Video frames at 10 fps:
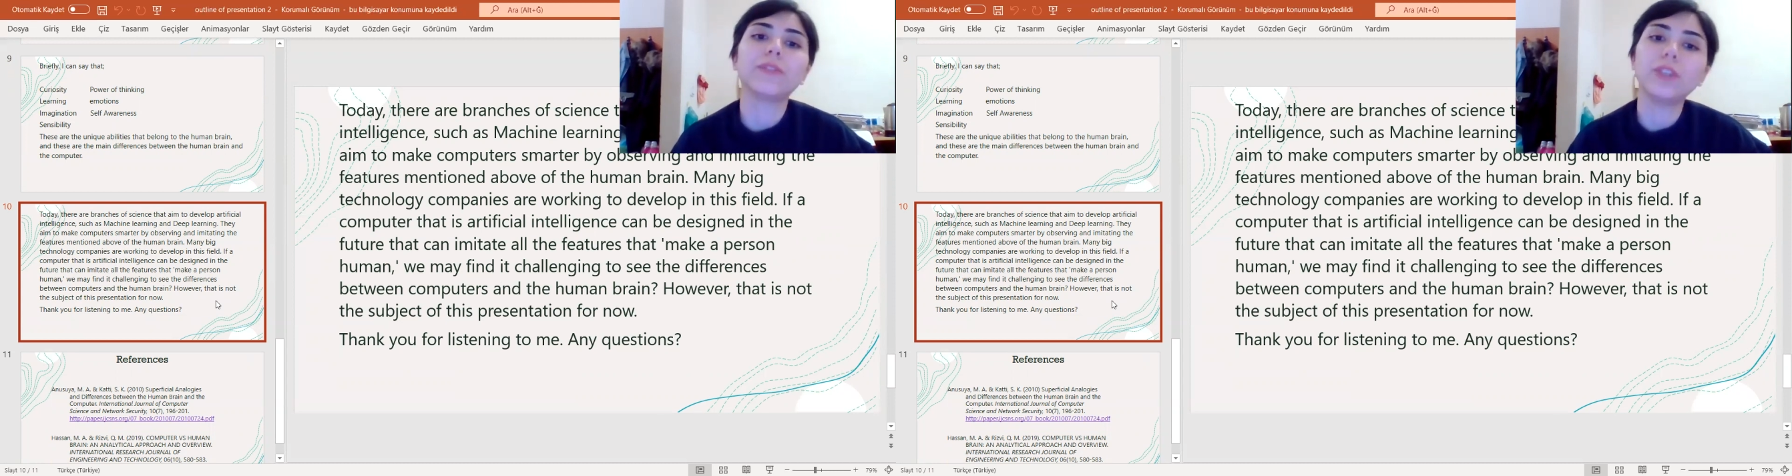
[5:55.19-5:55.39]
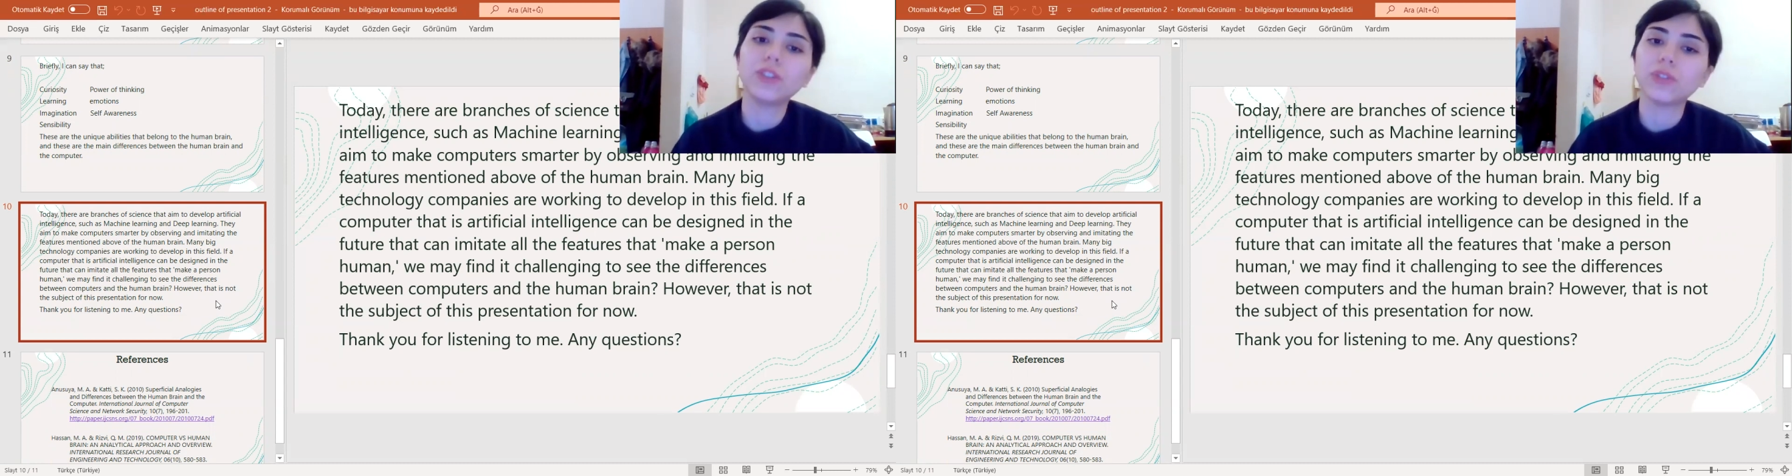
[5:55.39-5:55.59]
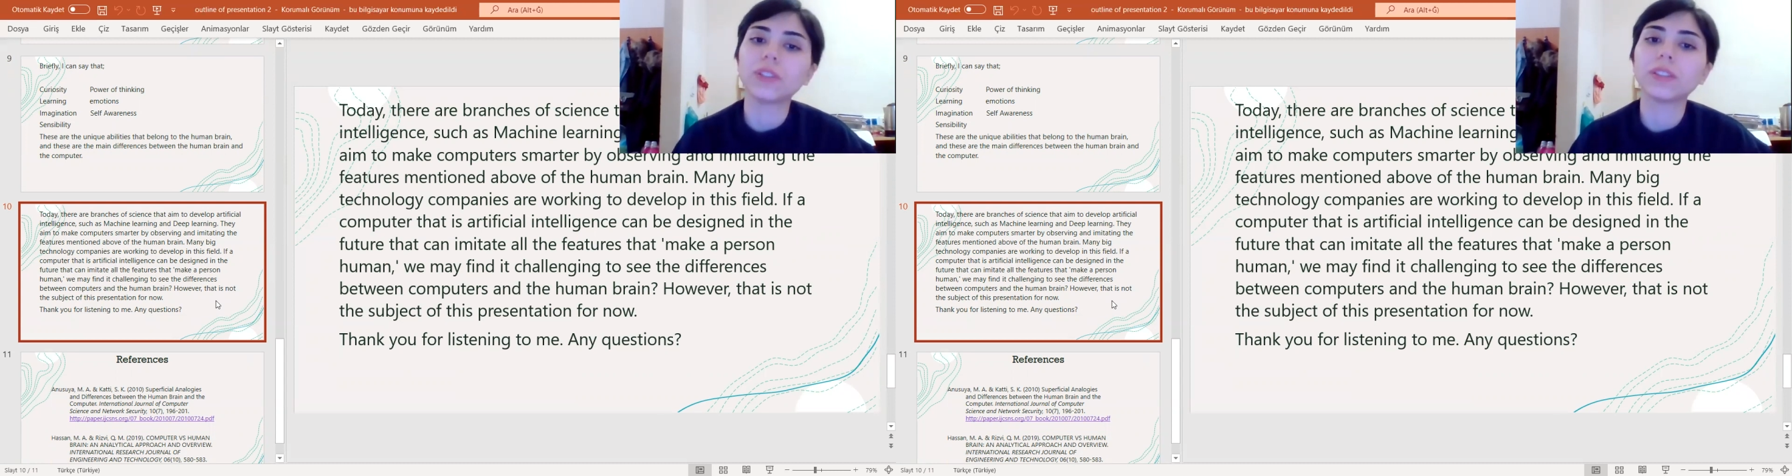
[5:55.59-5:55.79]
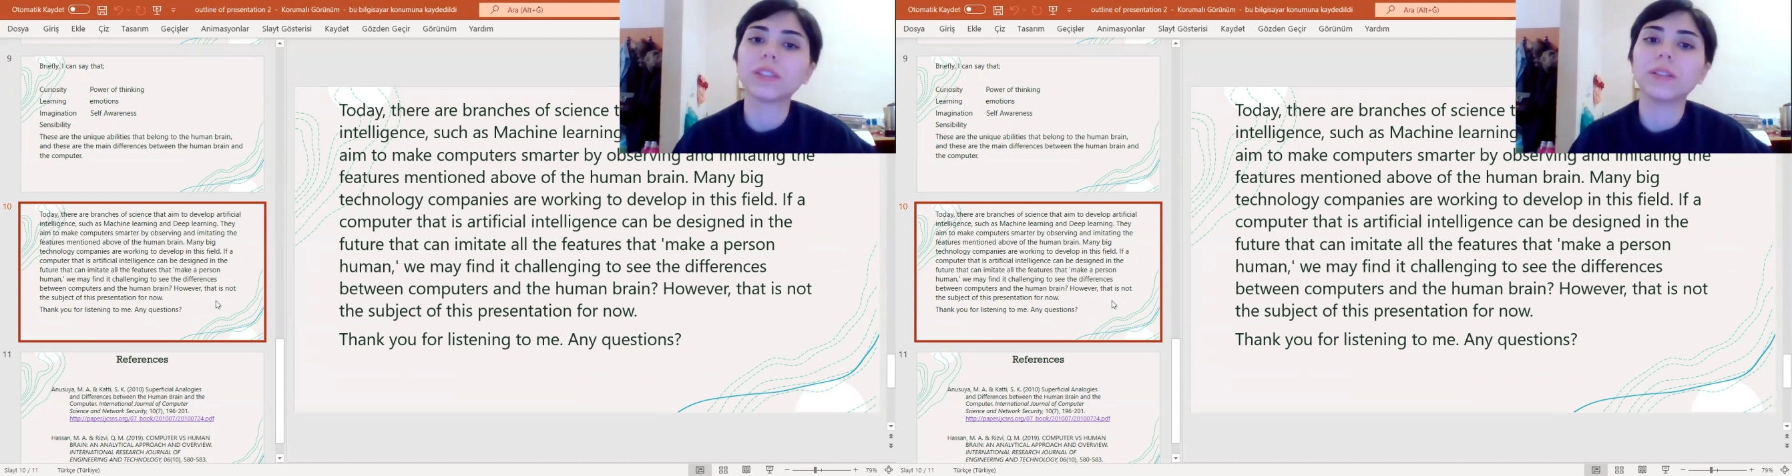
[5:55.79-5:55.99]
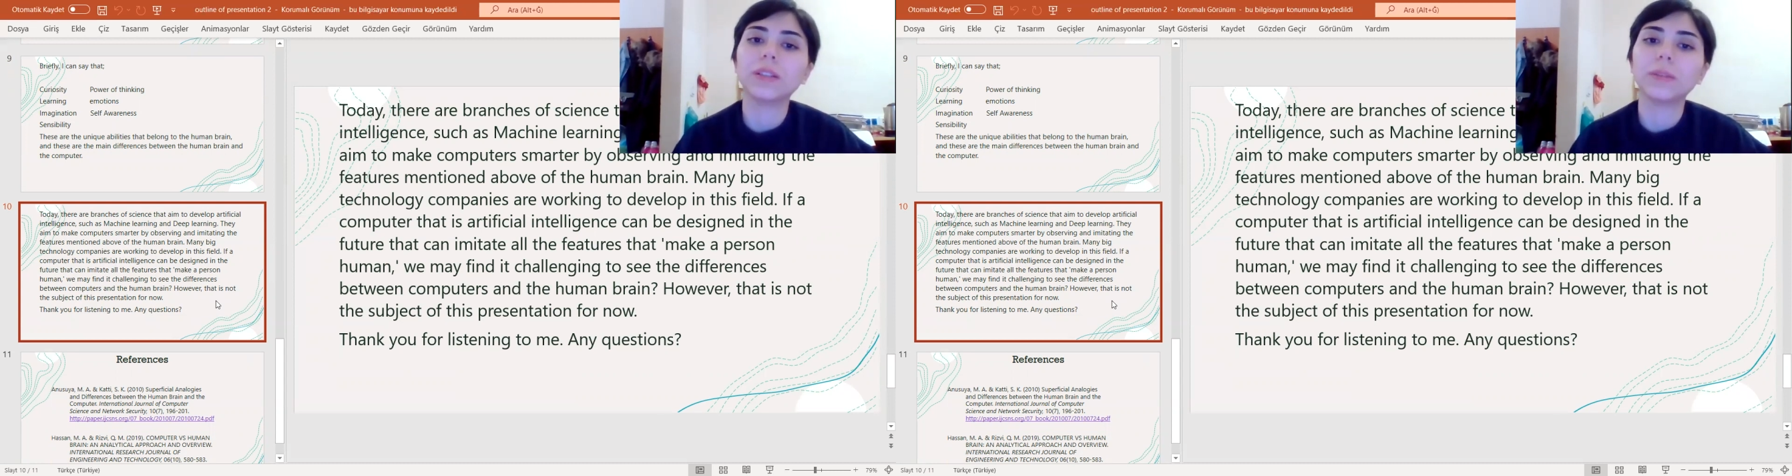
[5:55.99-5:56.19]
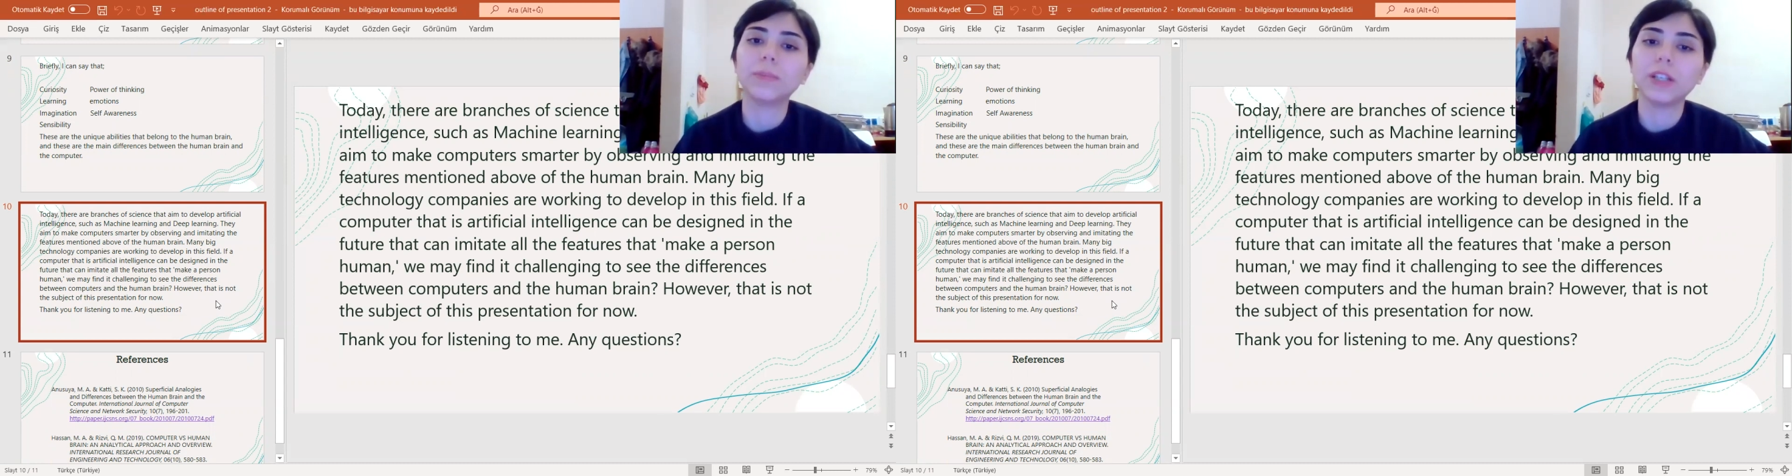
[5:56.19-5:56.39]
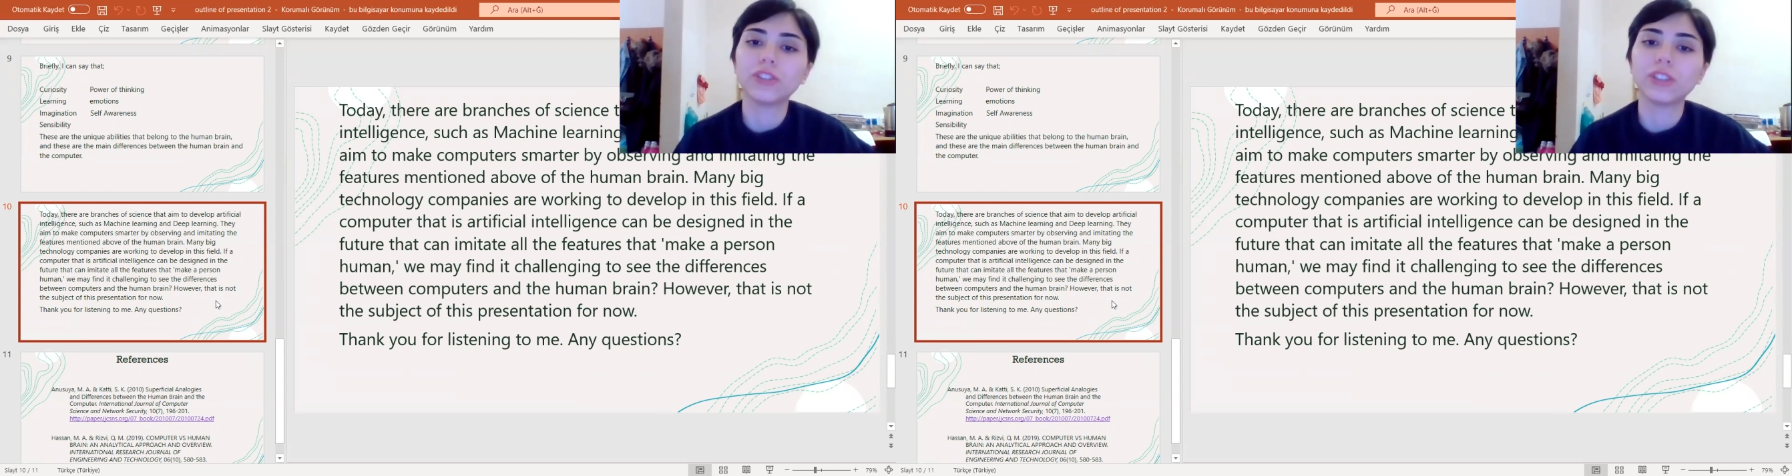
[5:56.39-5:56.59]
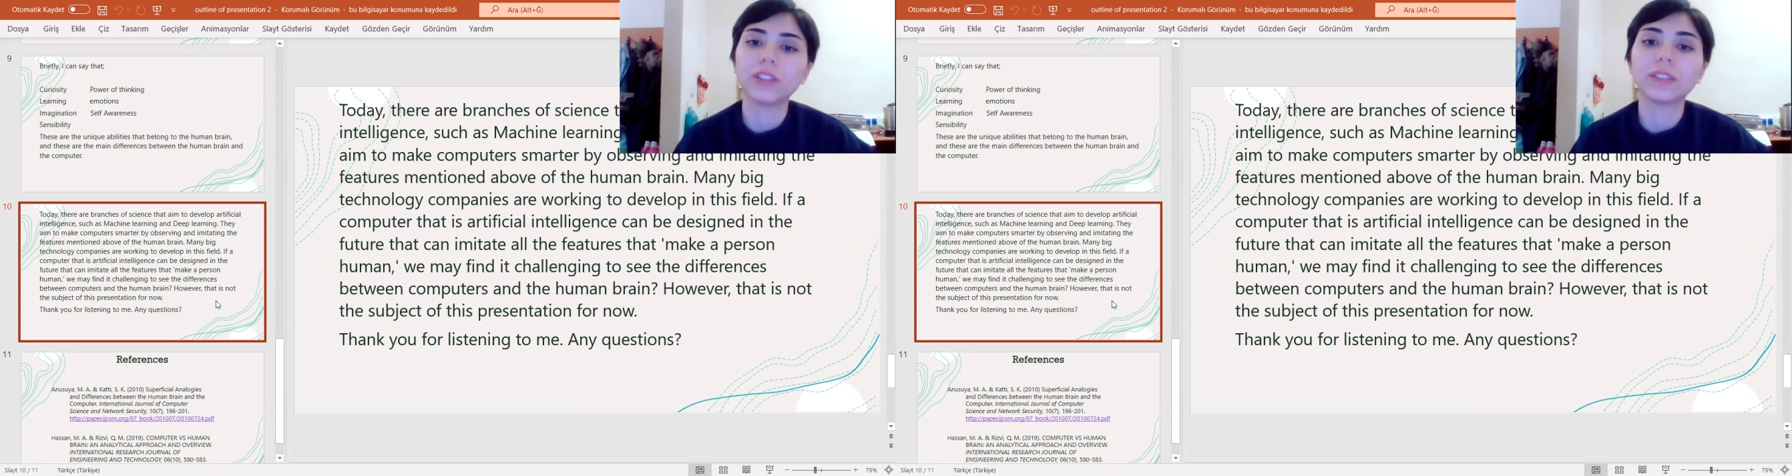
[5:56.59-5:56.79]
features
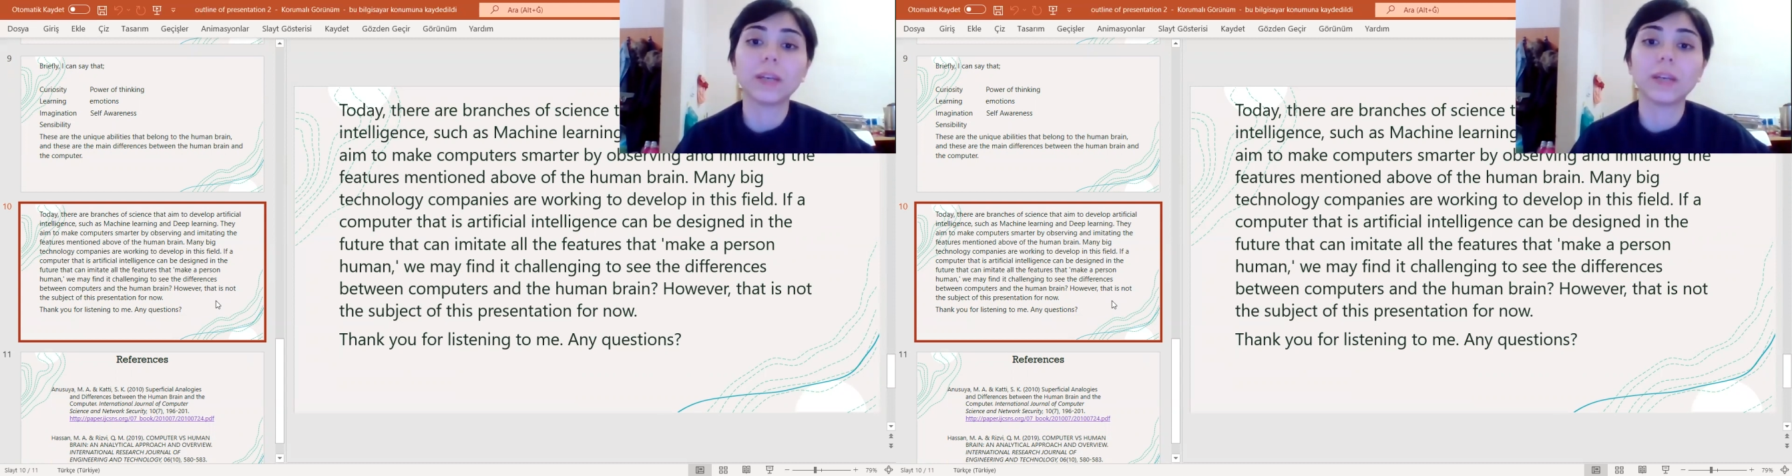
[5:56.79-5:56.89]
mentioned